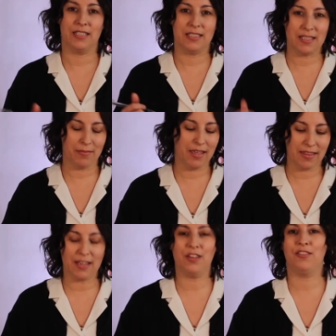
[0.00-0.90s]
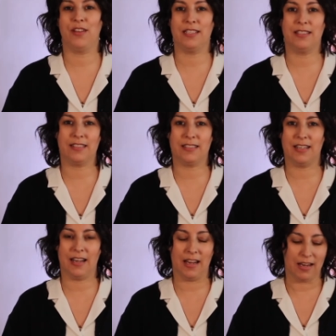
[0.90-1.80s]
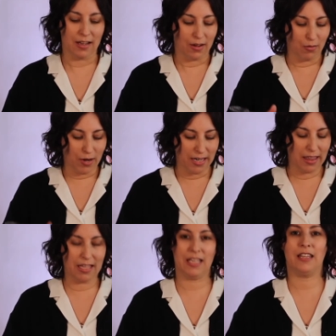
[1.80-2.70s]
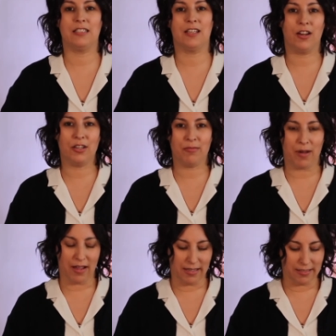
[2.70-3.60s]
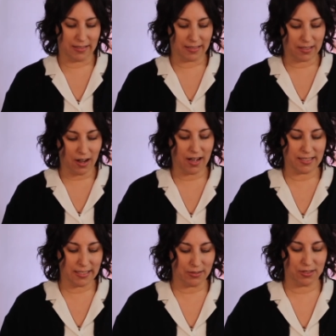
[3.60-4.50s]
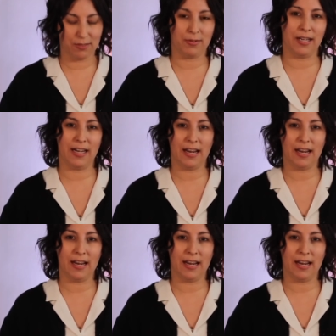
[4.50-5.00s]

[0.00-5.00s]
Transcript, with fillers: something that you're facing today, one thing that's on your mind that's causing you to worry.